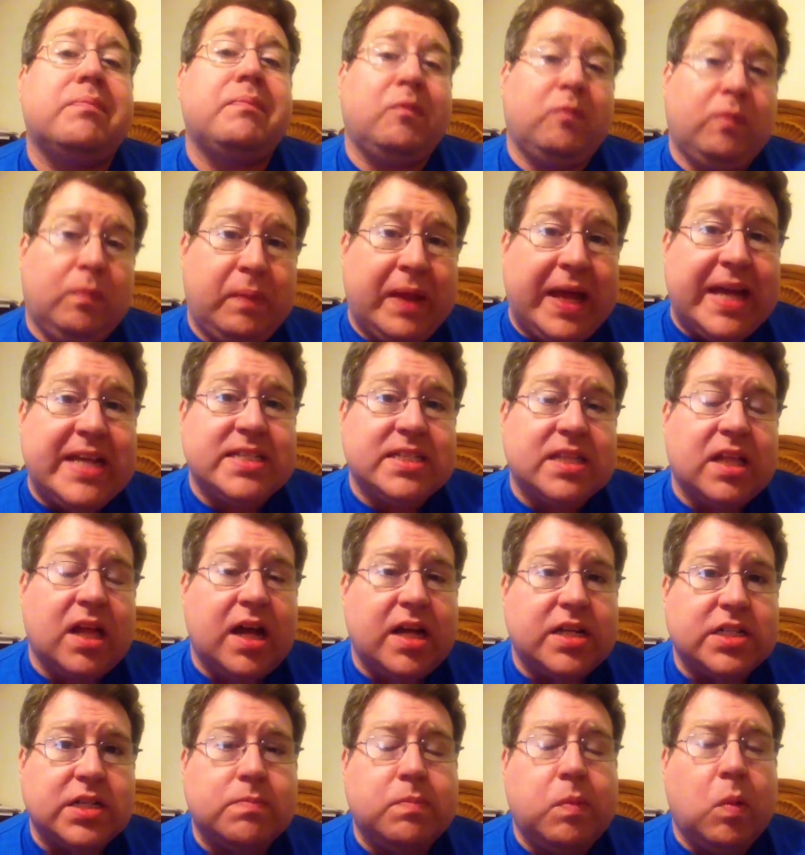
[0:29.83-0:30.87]
replace the
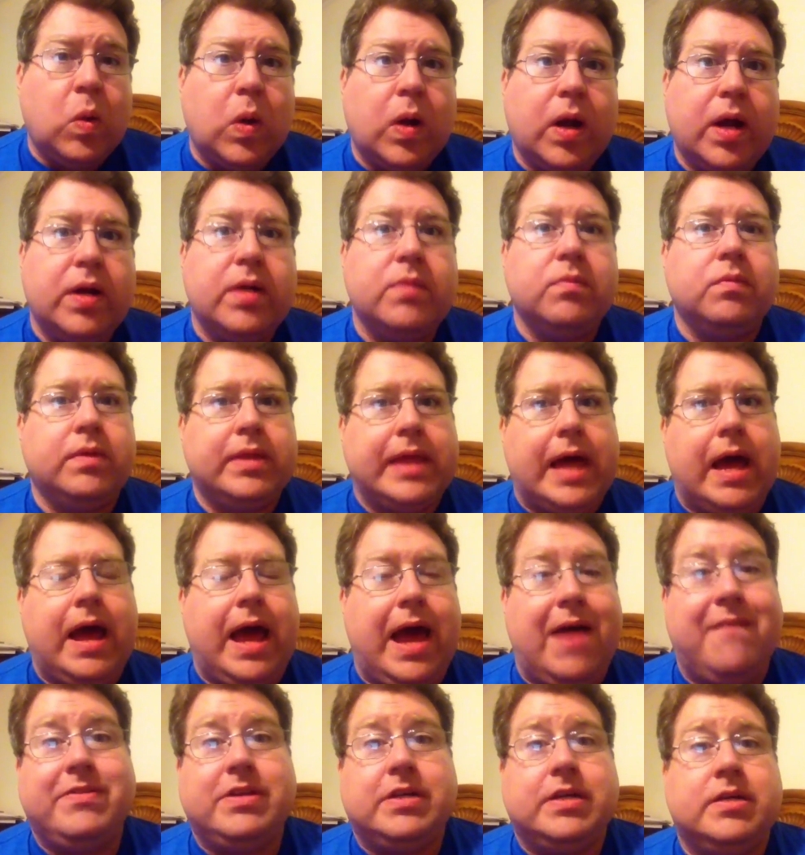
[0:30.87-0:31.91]
logic board without
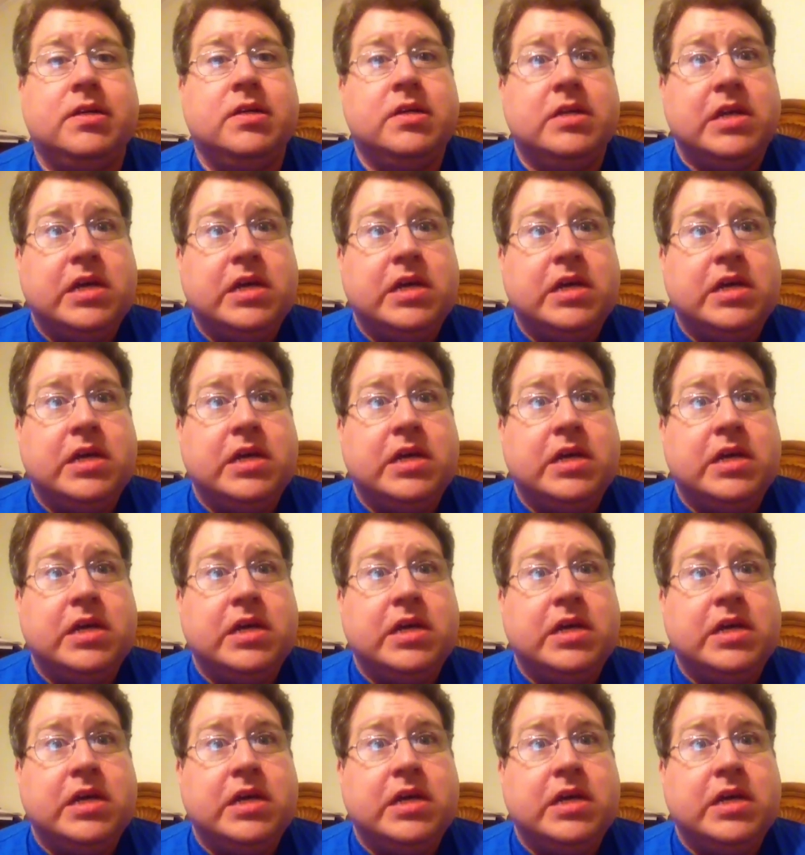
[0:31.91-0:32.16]
having to